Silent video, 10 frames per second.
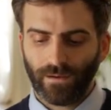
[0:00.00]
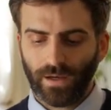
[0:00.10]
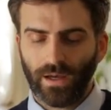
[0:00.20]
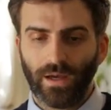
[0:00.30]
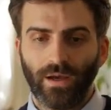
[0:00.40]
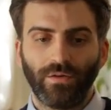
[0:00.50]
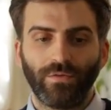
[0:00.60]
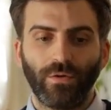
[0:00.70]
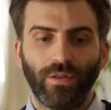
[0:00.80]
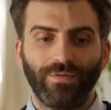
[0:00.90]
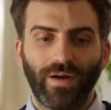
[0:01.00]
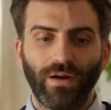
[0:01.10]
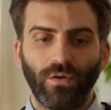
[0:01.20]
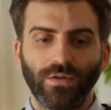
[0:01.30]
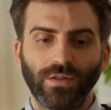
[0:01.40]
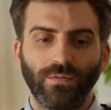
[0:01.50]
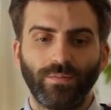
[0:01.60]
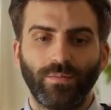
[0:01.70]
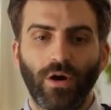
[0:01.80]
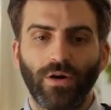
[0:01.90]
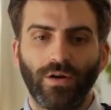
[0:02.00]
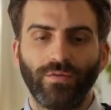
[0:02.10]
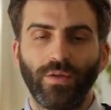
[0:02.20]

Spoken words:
And for the final part of the